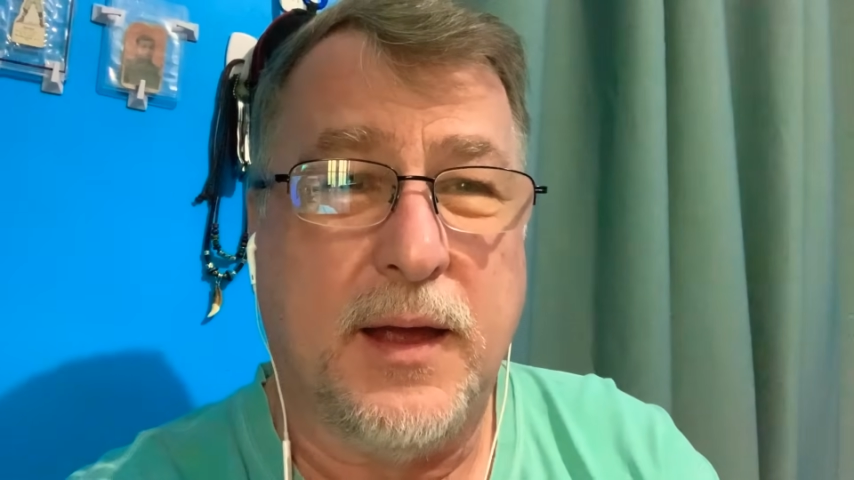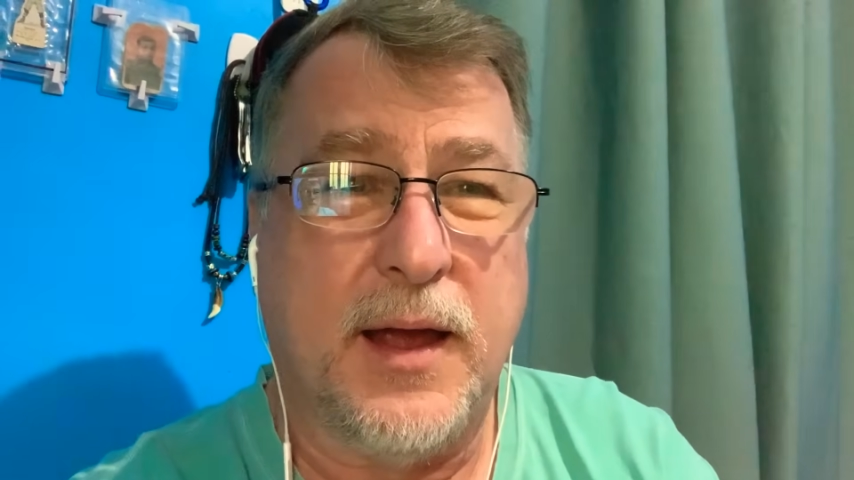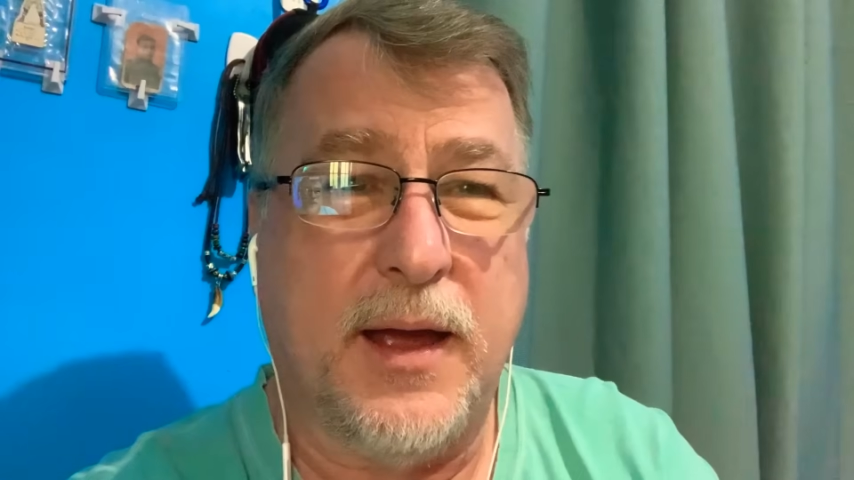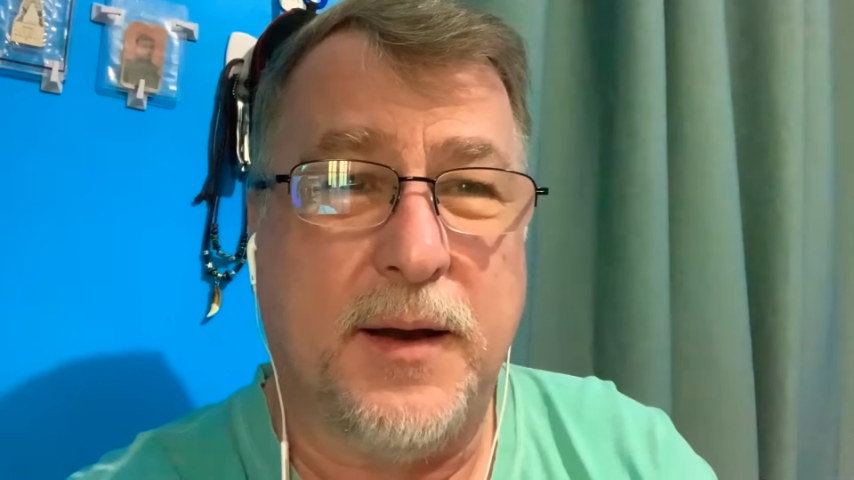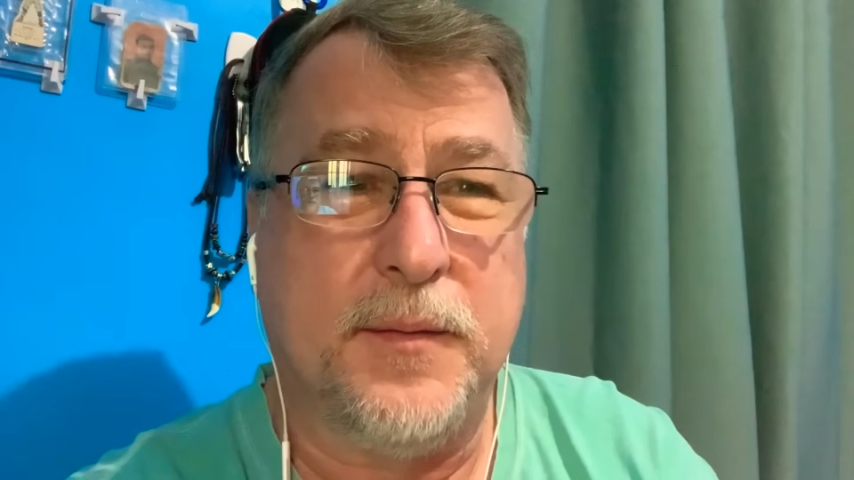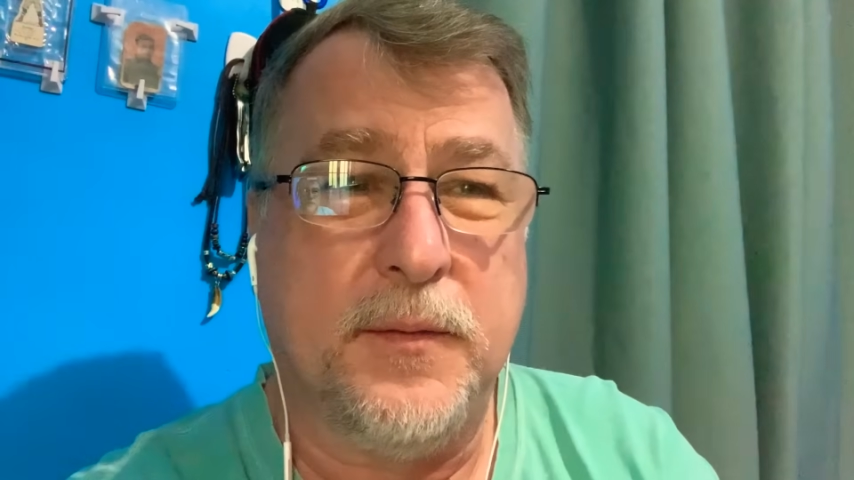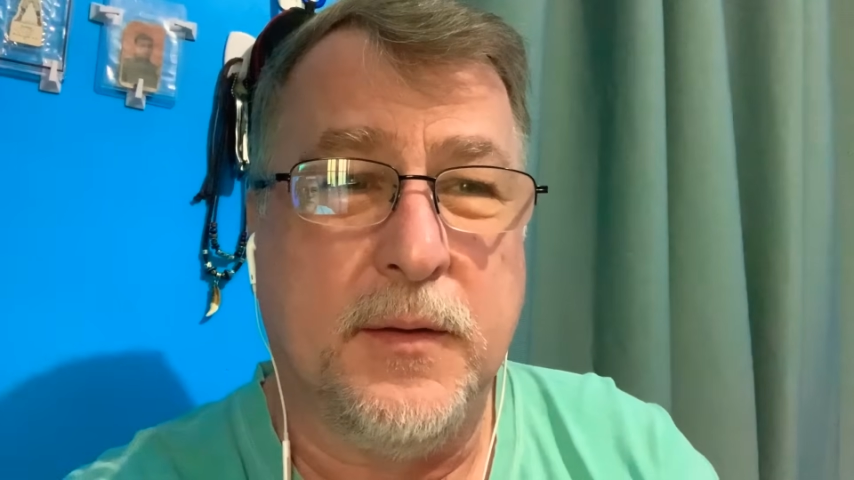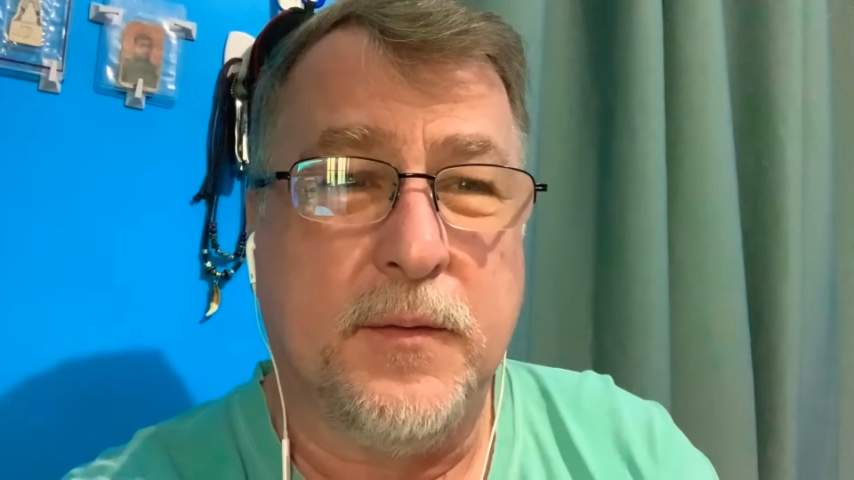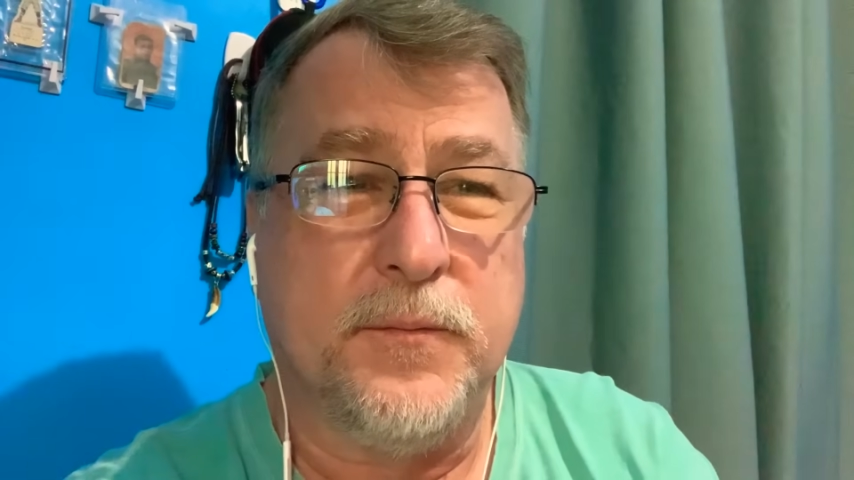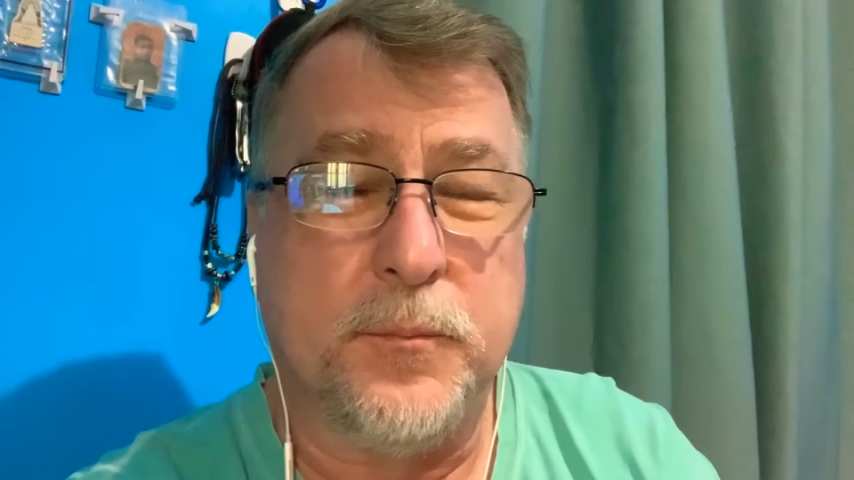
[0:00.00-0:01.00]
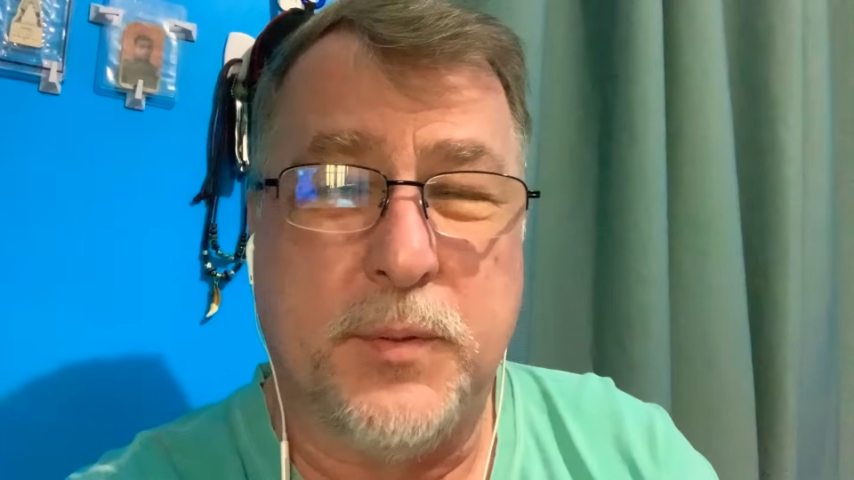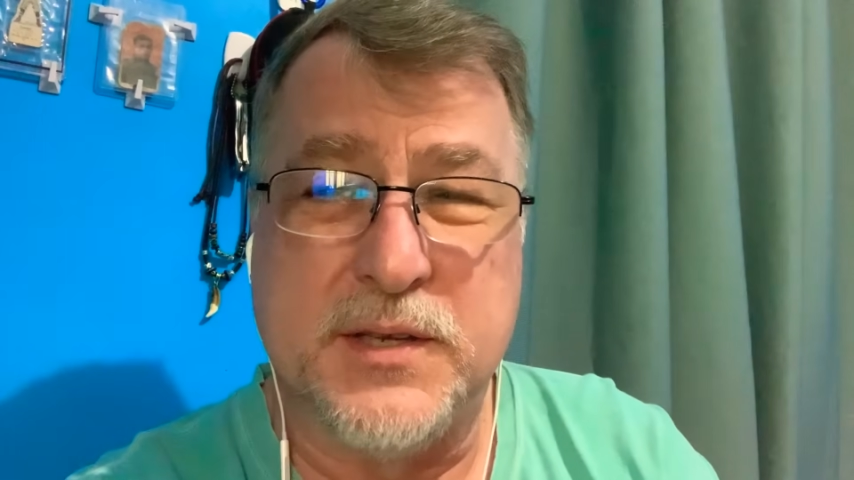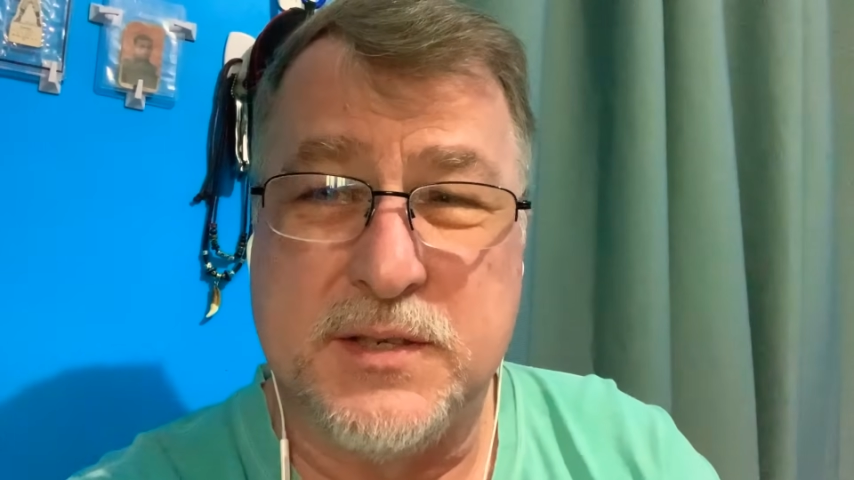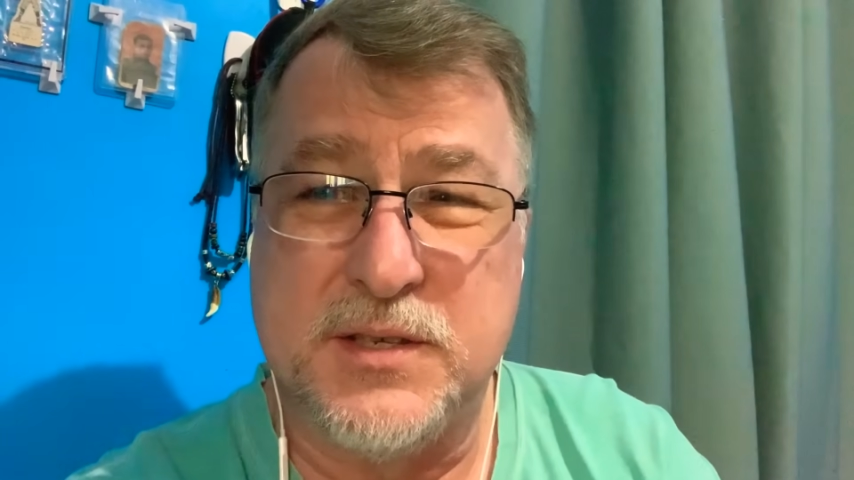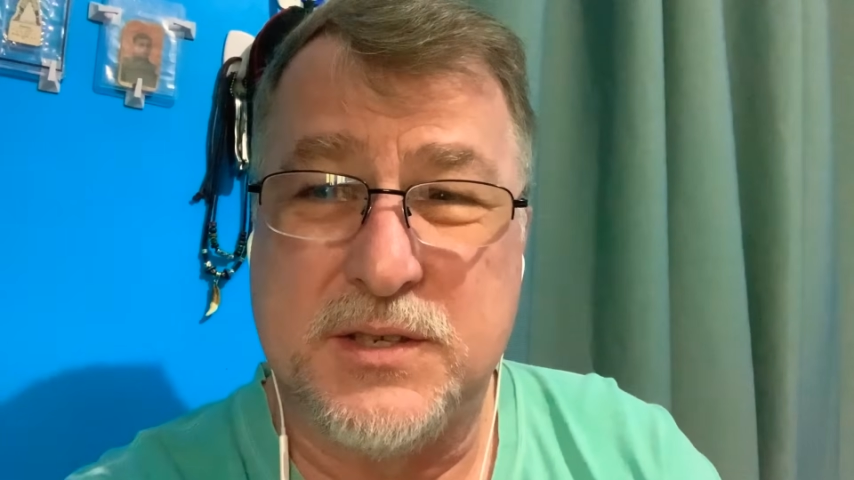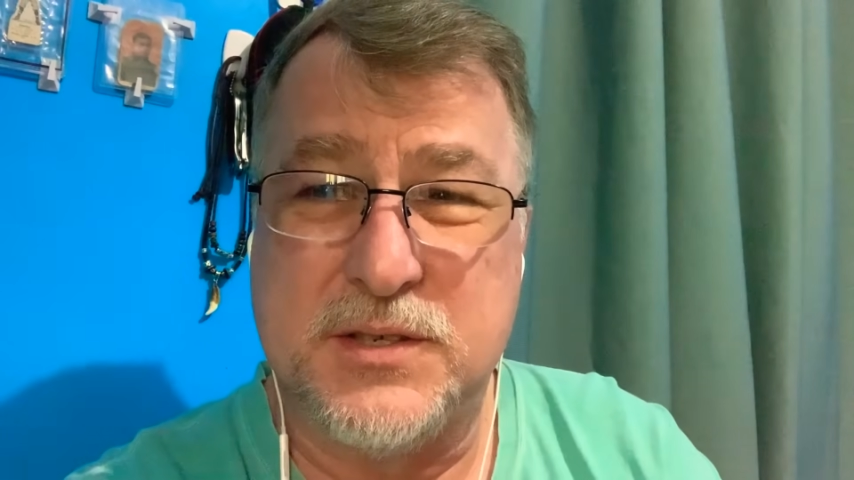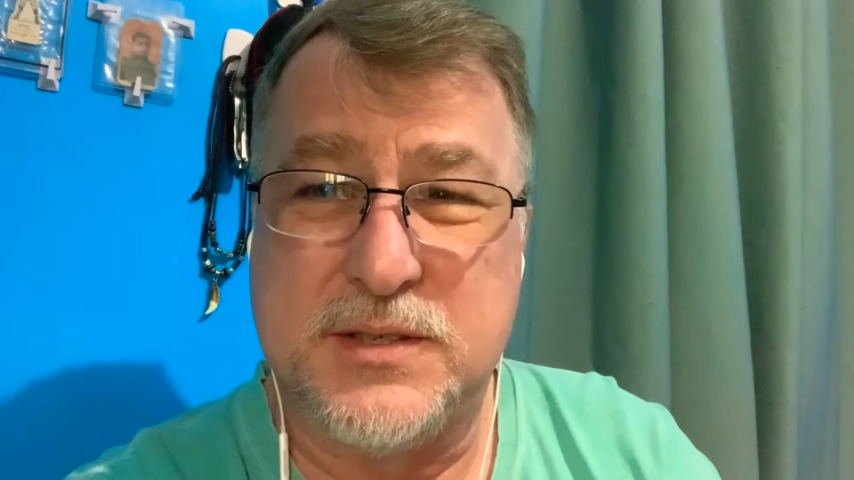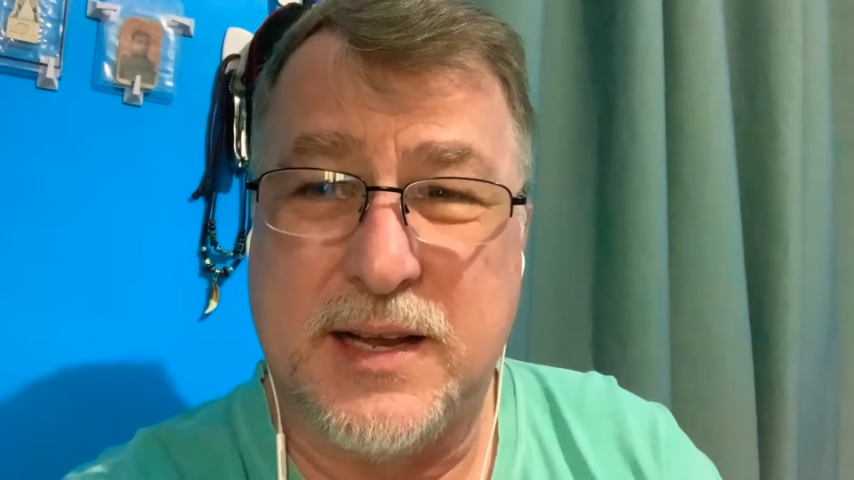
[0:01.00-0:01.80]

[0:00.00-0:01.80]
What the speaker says: and businesses